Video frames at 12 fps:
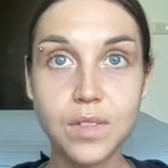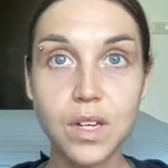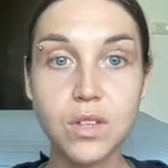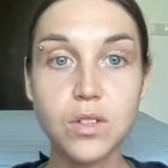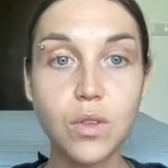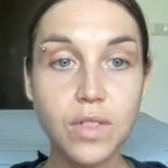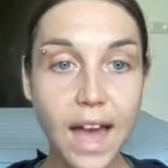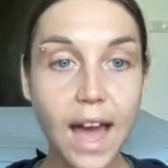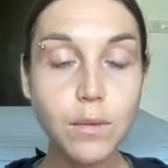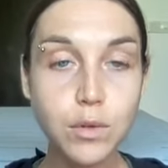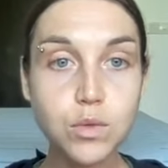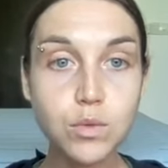So
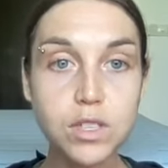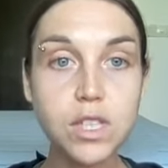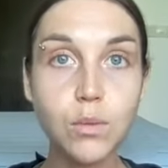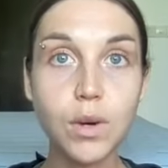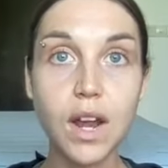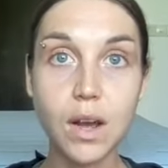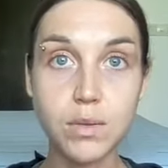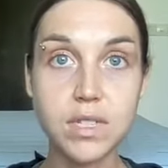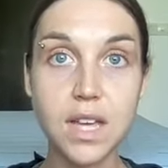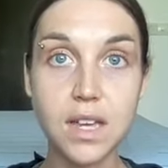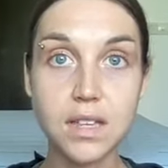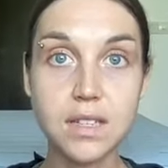that was really what I was
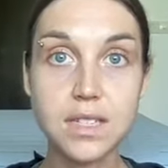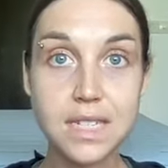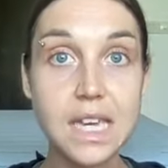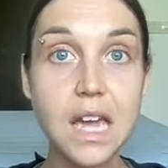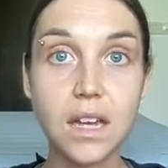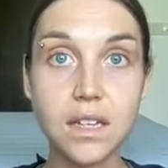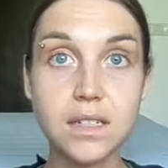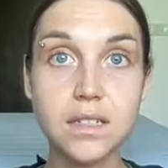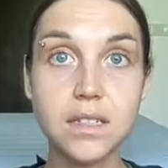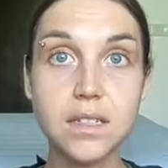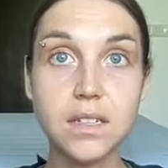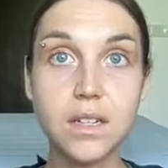saying, seeing
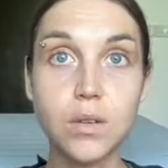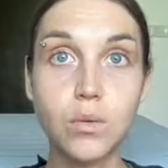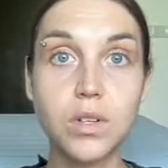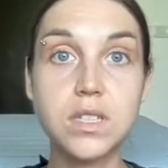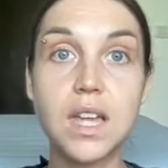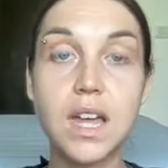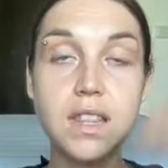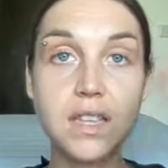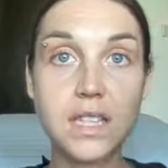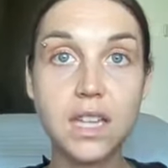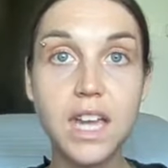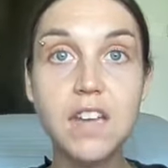was that
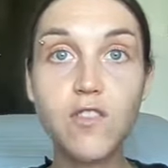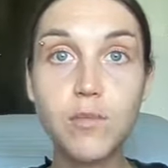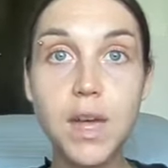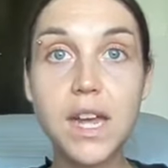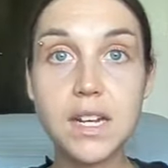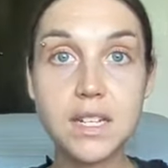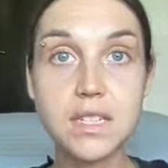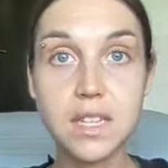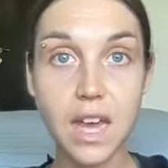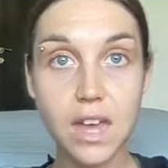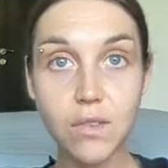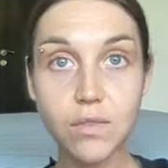this life maintenance
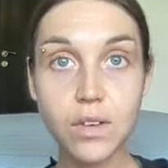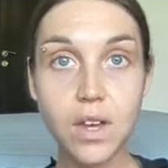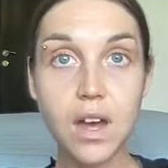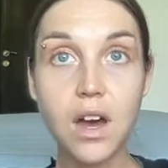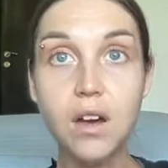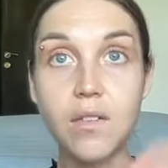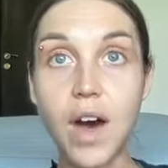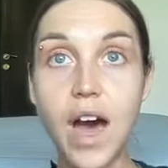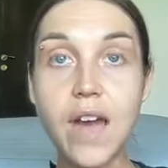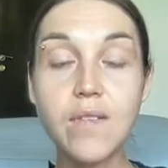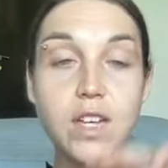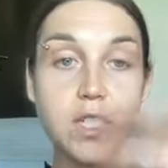life of
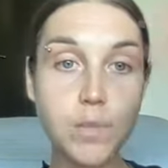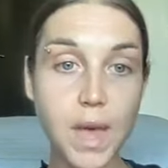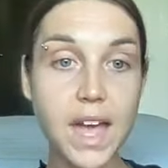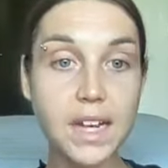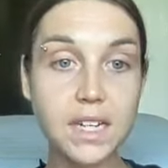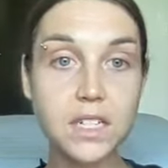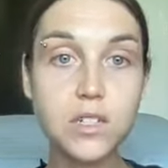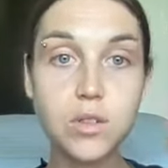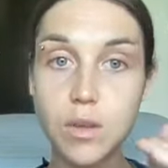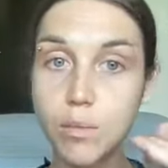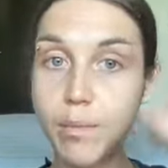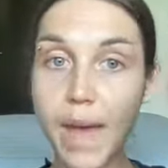I've expanded to
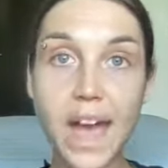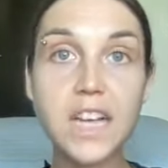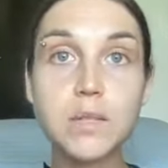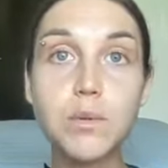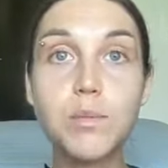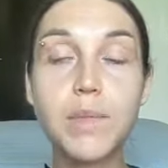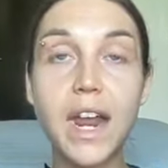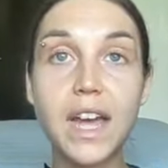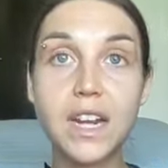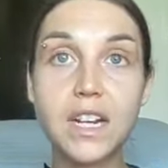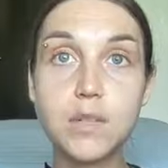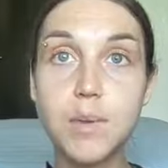the maximum that I
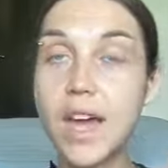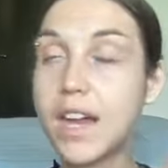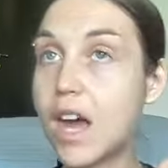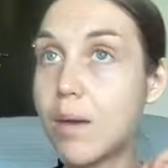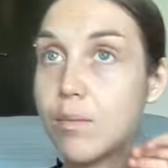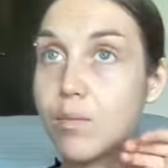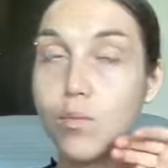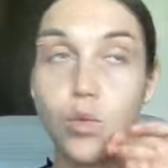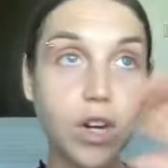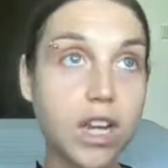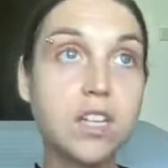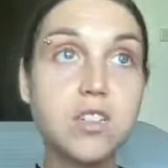can expand. I'm
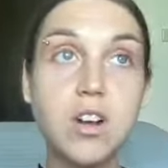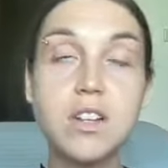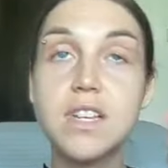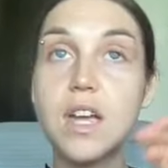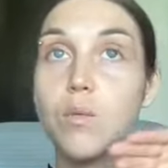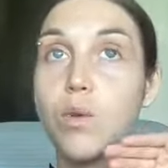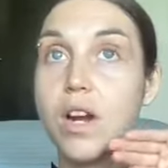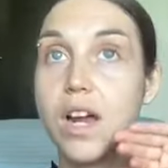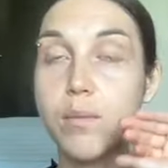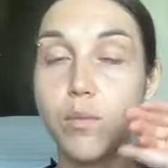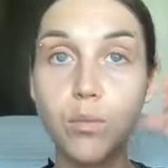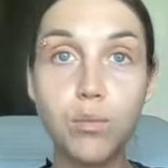working as hard as I can work.
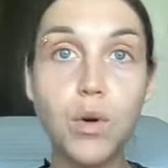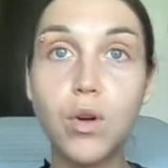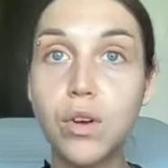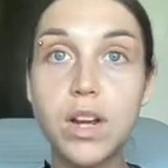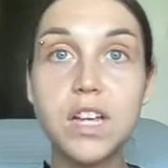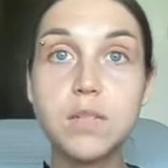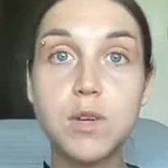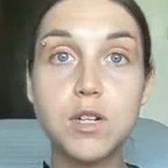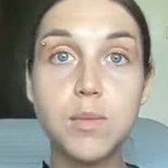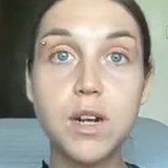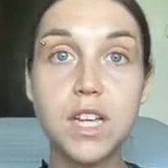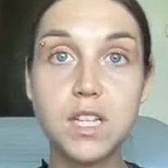I'm earning as much
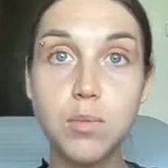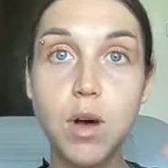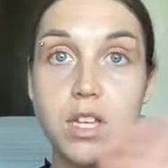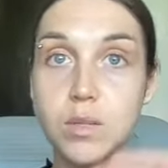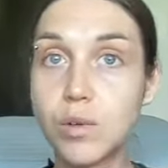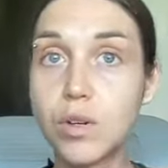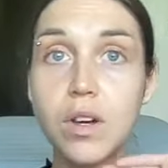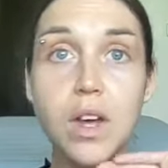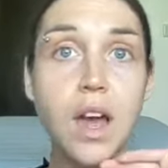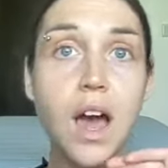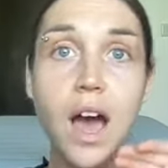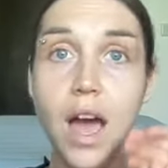money as possible.
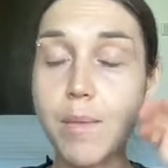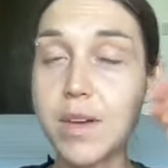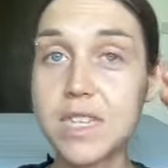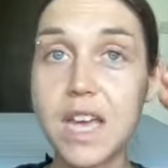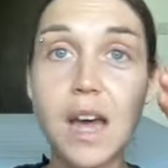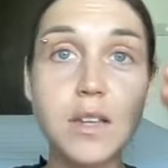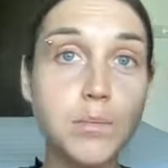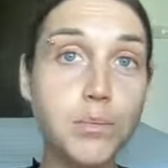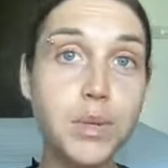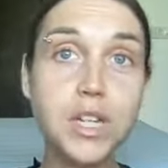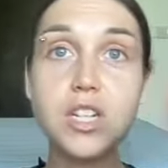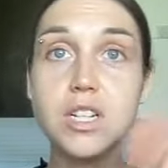I'm as
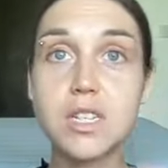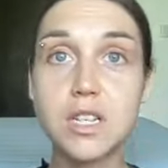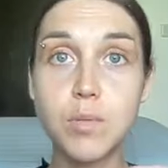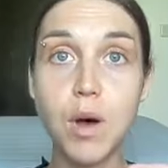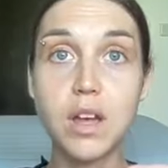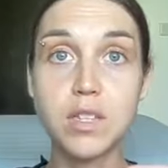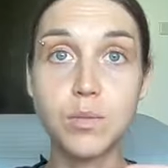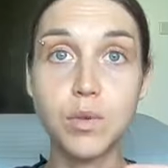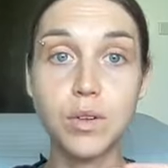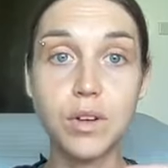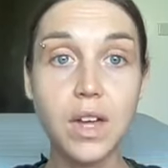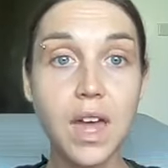ambitious as
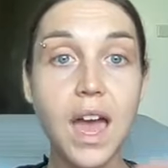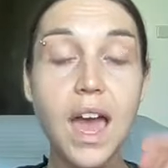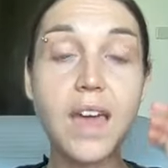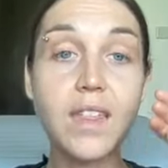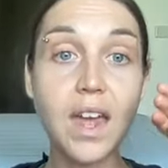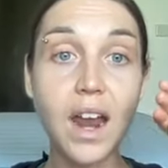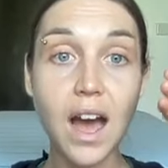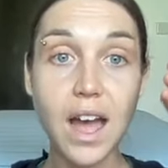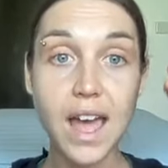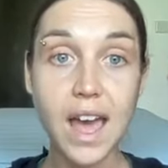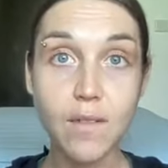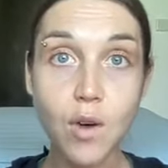possible. And then I
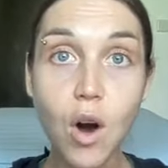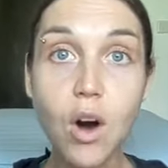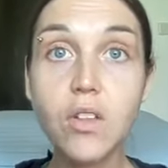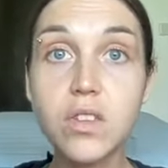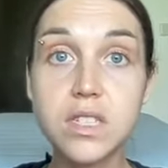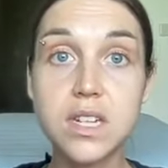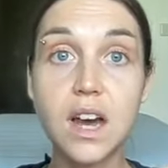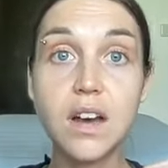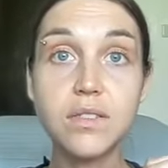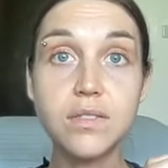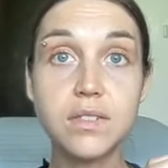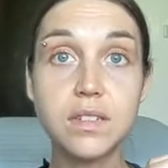have all the
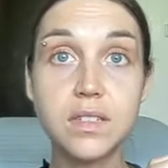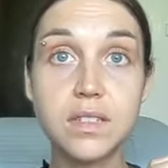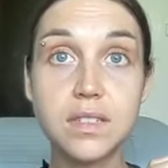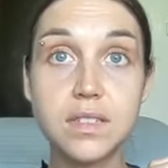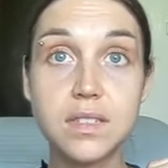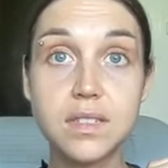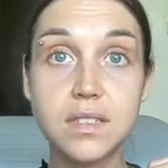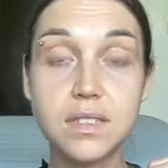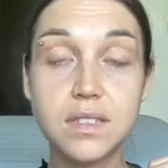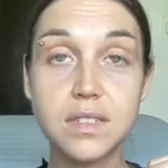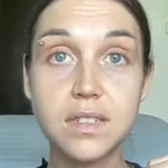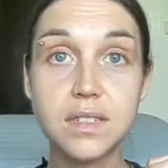stuff.
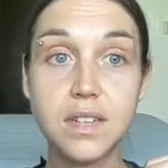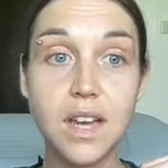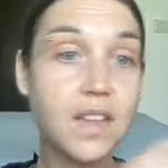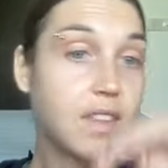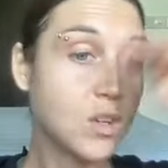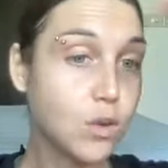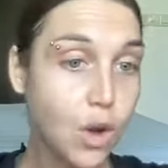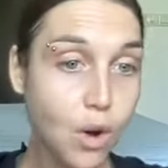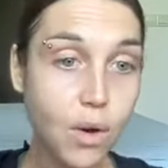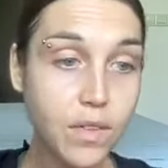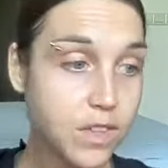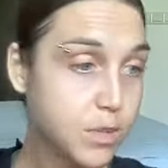And then you go
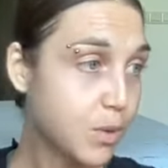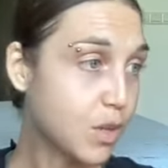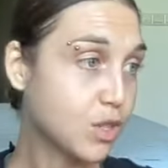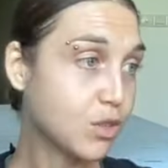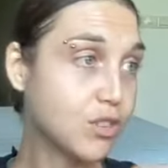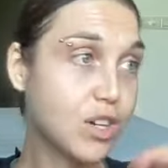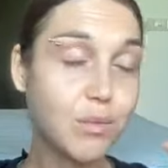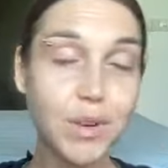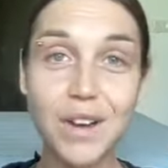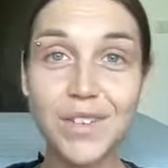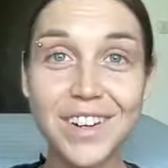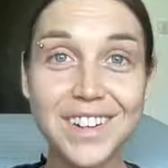on the spiritual retreat,
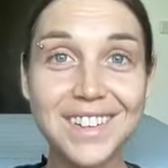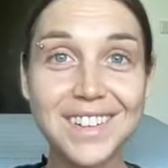whatever.